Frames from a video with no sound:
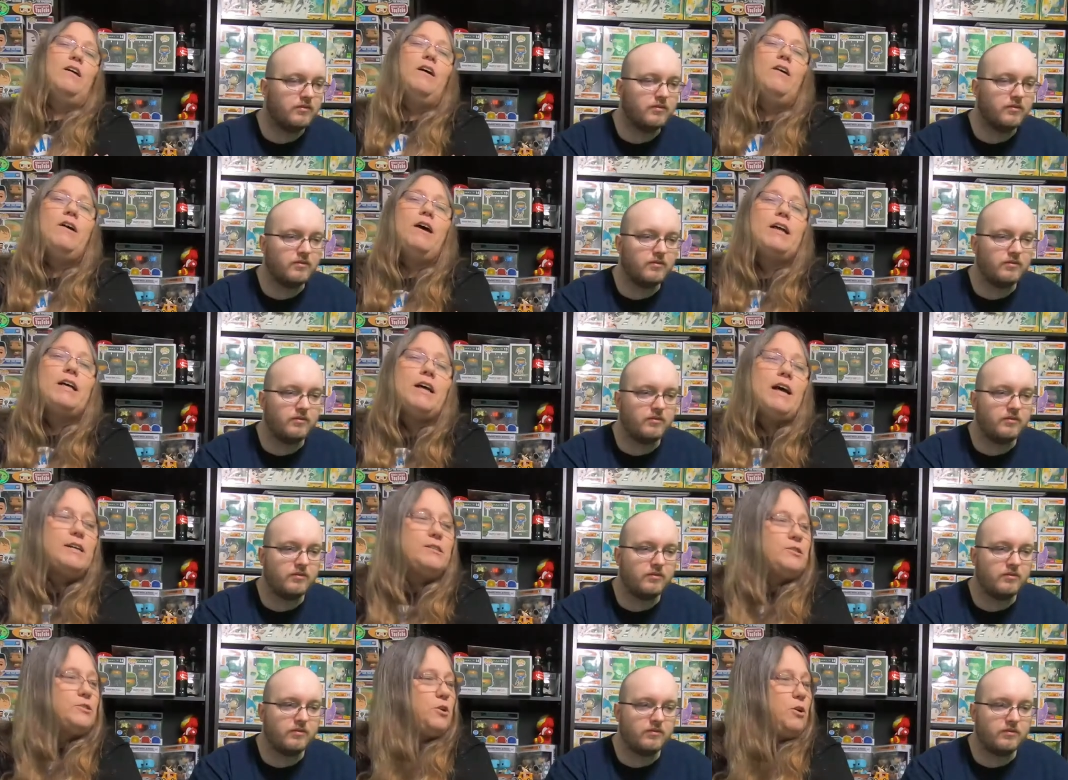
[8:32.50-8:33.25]
Speaker 1: All right,
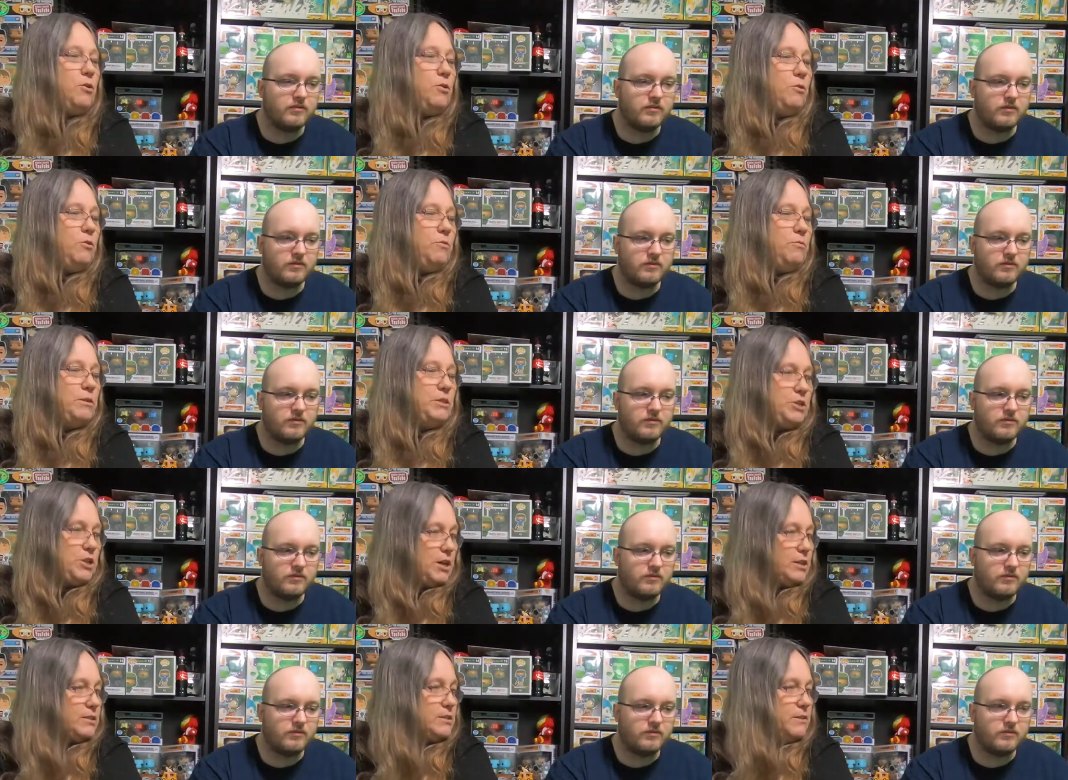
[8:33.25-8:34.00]
guys, so we
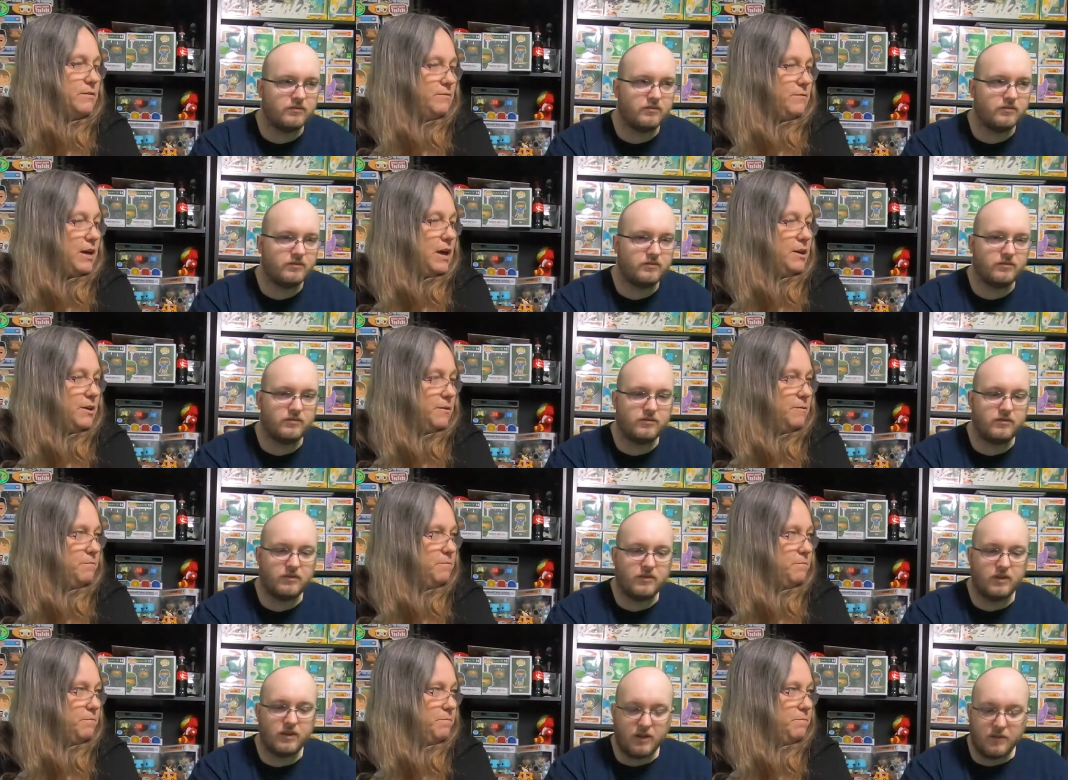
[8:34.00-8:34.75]
checked some value.
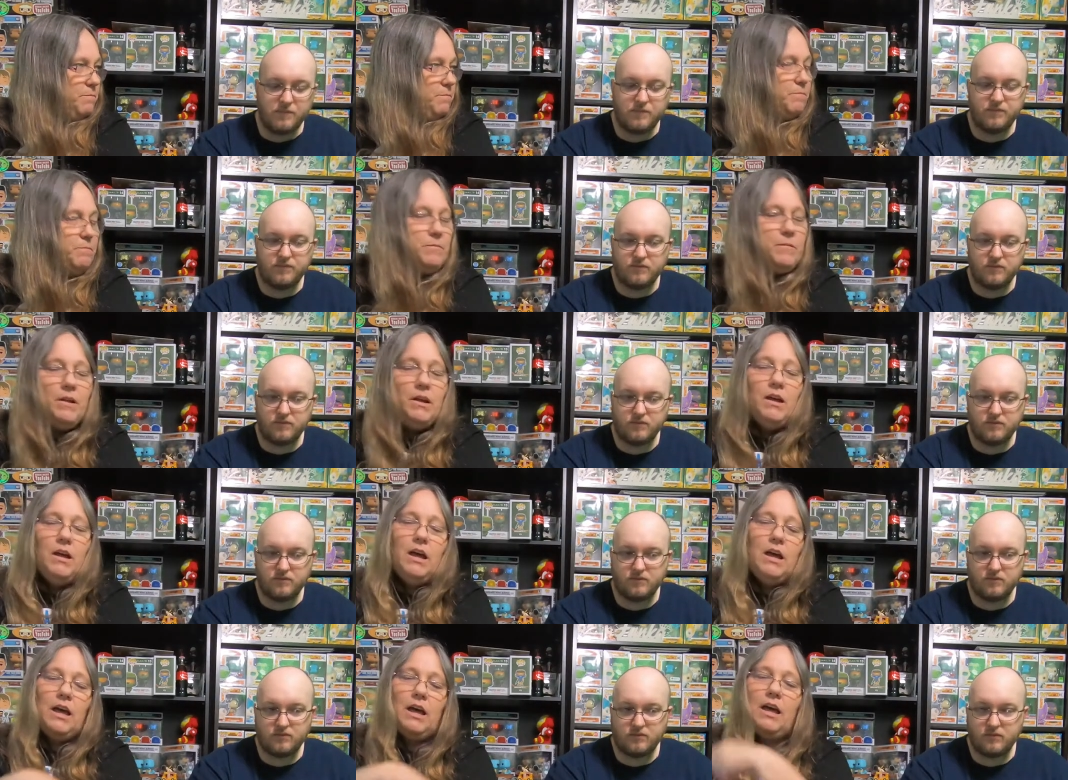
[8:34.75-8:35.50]
Yep.
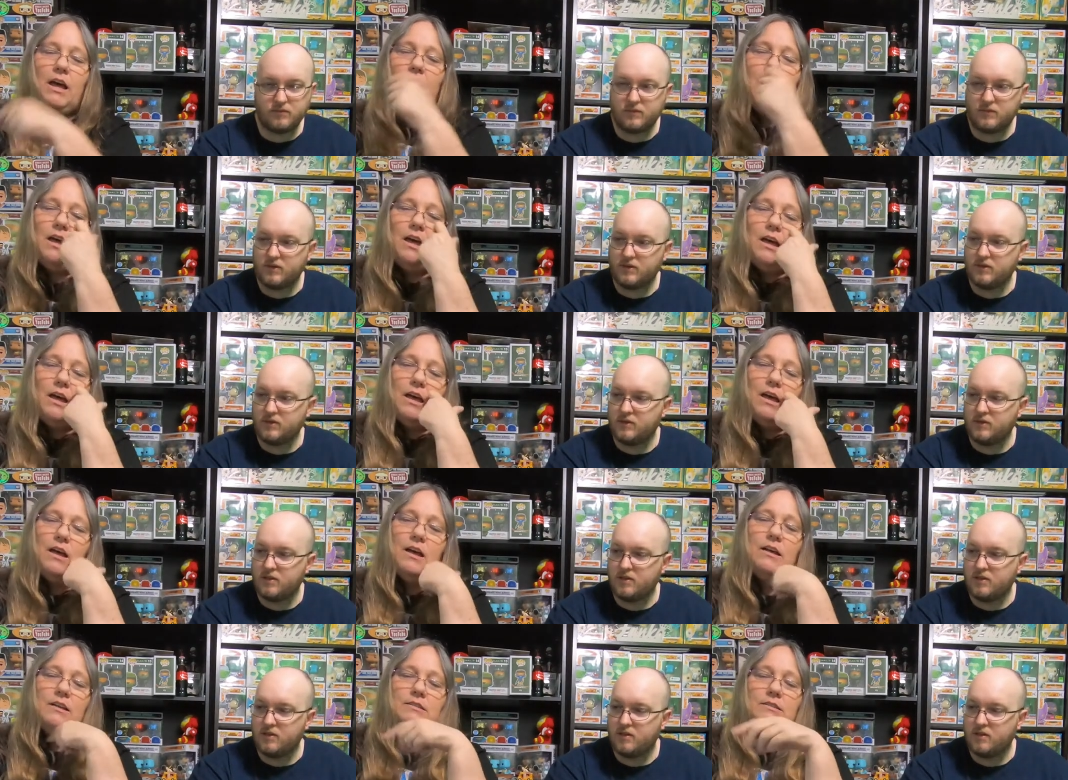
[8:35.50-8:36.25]

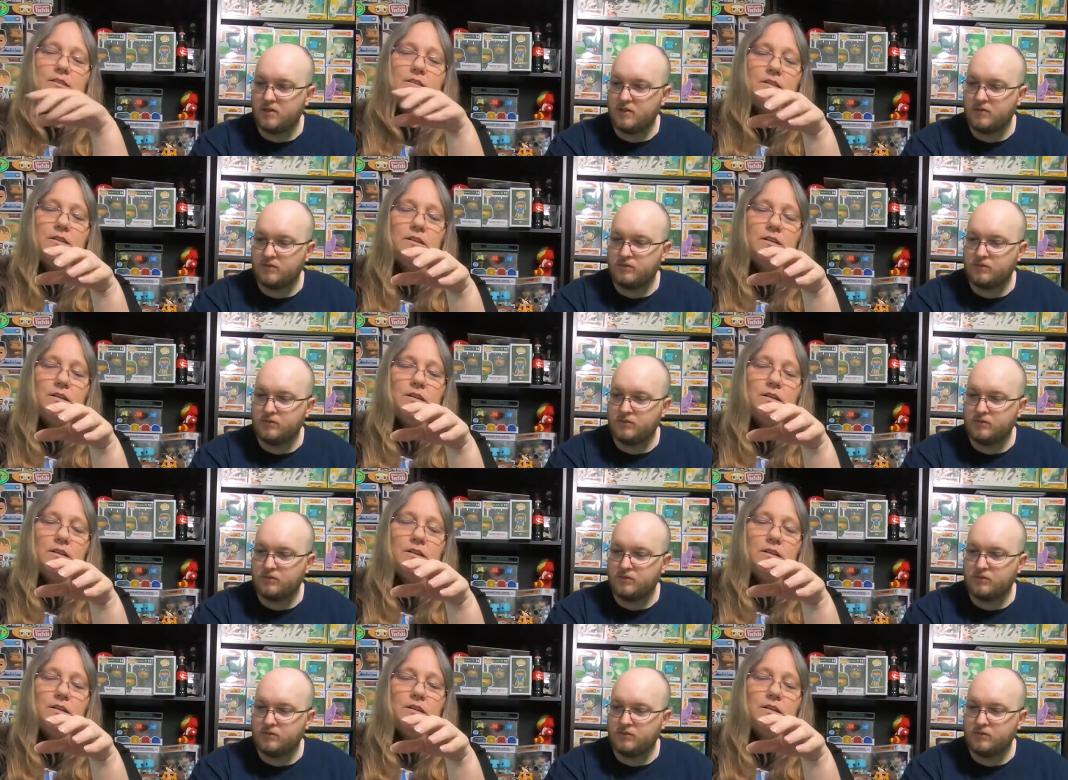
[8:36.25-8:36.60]
And